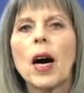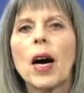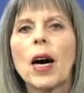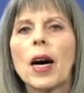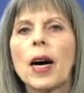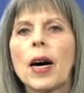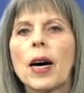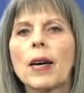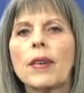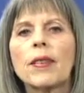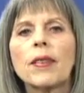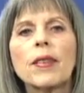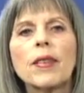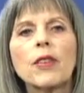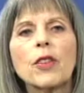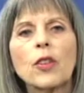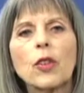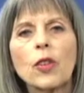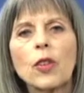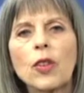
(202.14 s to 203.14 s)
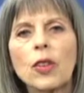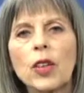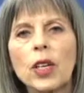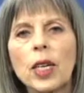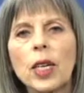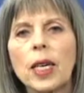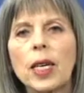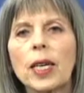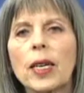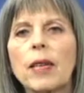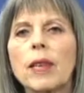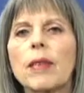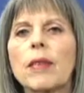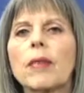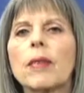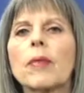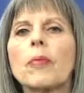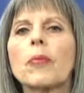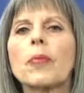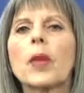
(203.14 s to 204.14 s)
uh, sister
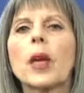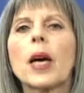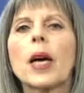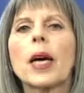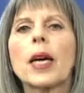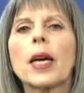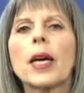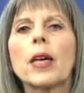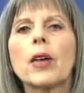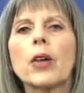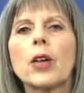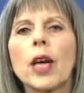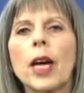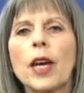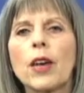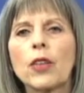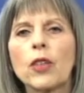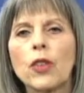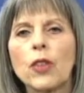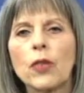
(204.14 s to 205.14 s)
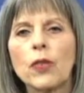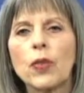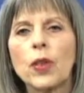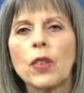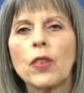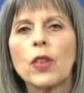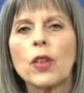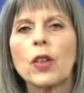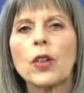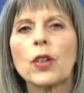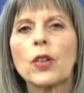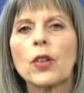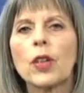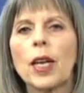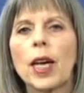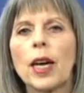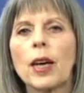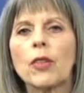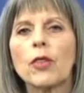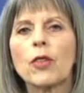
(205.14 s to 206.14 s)
cities, International Visitors
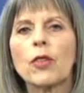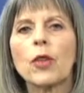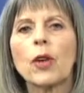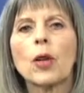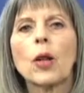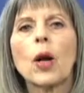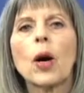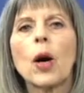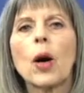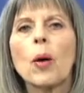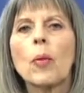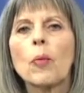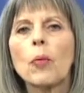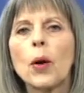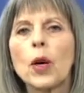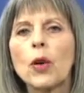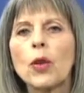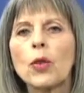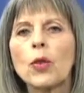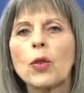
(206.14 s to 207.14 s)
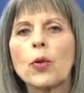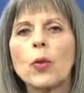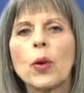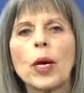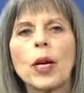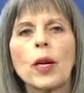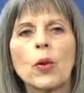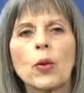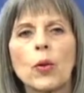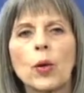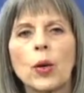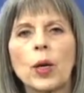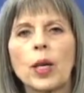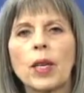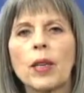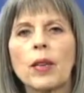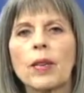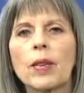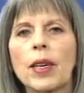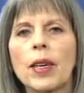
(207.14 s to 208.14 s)
Council, both great
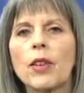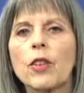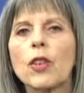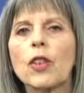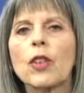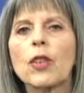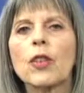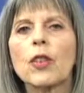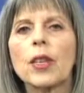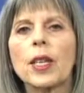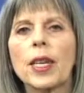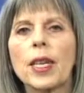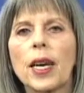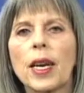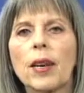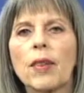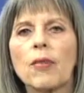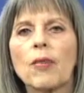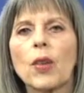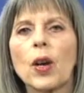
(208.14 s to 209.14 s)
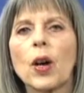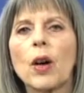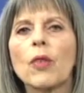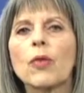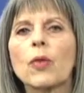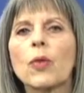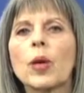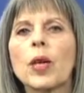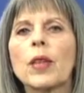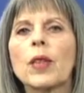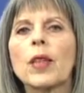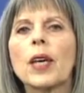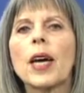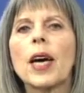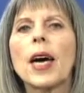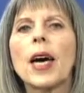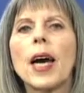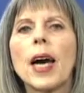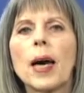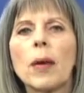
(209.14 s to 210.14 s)
organizations to get involved with
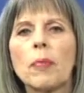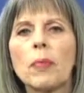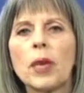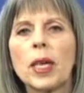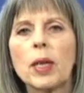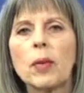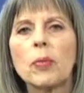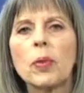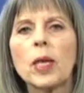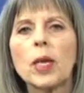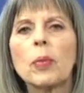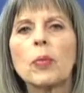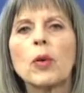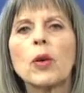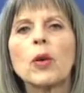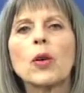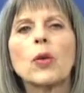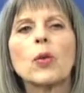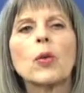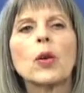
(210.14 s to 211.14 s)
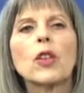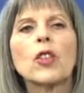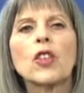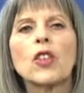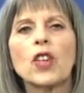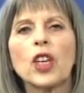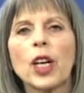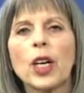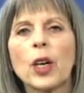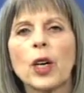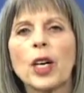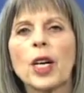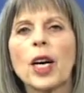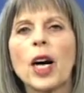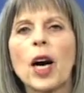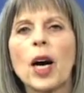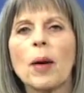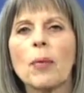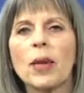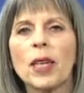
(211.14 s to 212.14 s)
and meet people who would share a
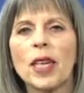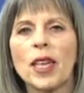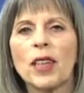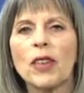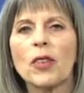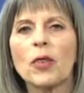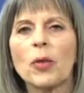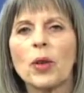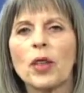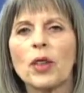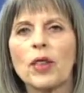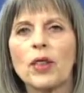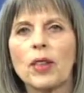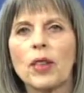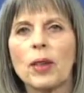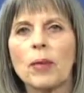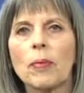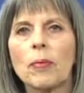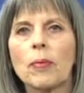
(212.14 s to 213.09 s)
common interest.